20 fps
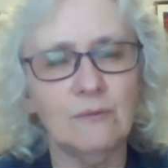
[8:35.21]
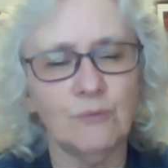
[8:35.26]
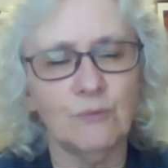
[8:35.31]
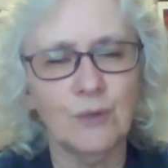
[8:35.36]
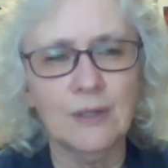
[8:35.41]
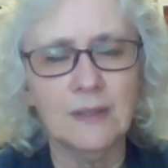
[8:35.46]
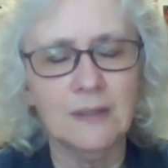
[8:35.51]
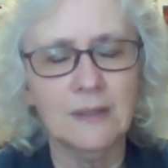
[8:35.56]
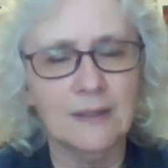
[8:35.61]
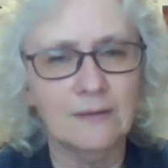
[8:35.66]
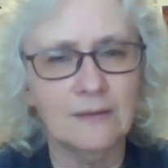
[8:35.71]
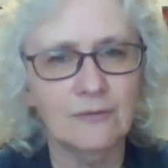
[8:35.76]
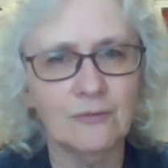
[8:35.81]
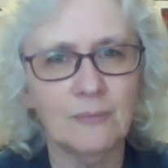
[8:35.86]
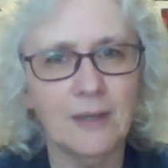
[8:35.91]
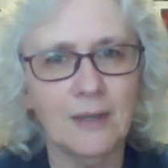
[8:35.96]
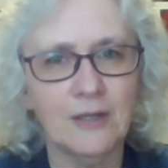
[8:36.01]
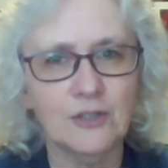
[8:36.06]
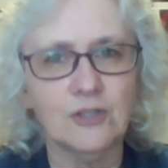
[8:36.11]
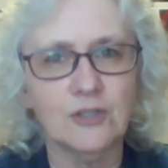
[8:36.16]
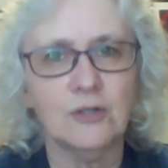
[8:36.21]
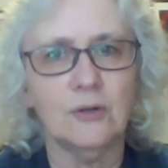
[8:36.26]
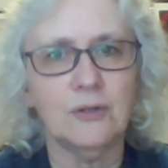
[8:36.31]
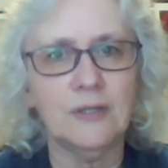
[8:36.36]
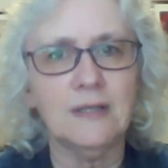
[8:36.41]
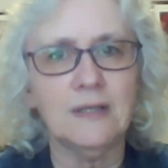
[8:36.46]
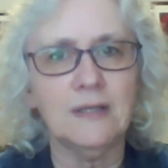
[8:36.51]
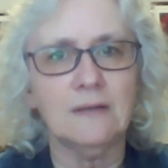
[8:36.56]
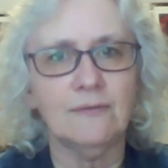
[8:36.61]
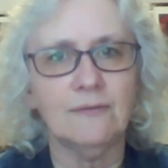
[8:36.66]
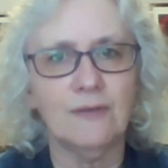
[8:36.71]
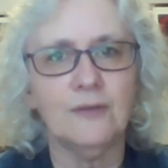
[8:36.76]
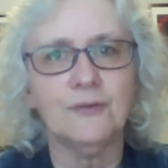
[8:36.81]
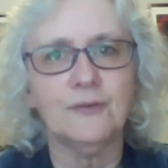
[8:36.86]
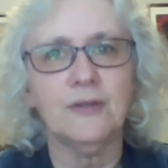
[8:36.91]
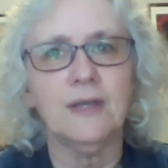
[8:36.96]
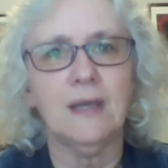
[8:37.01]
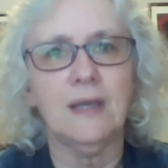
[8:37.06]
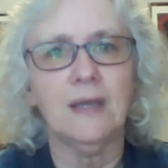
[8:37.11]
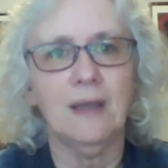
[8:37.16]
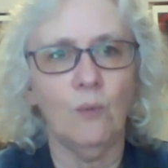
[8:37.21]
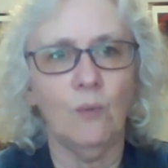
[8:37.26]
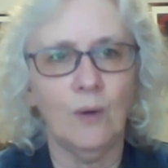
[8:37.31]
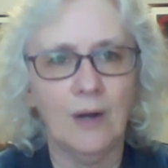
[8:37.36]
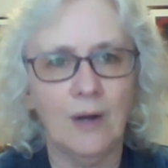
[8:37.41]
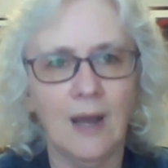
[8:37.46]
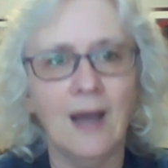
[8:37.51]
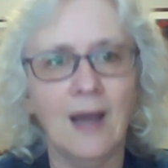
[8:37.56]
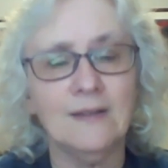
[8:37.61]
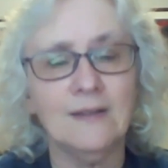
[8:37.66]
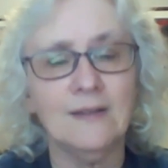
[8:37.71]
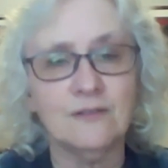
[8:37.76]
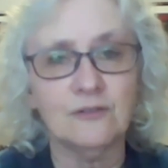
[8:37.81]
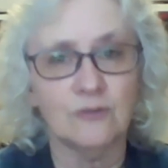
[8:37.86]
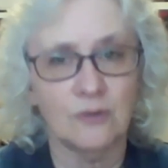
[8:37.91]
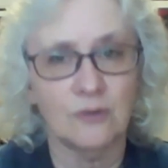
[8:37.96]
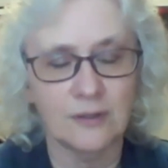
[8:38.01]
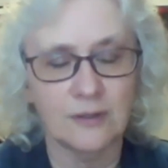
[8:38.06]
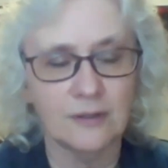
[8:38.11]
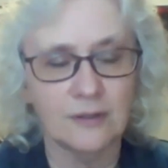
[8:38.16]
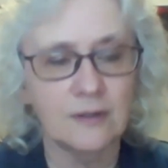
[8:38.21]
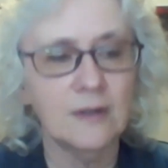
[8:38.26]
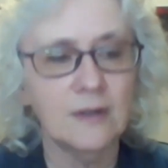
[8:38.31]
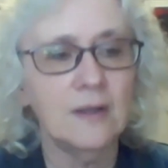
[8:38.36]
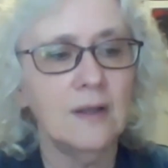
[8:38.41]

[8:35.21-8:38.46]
real information on needle felting when I started.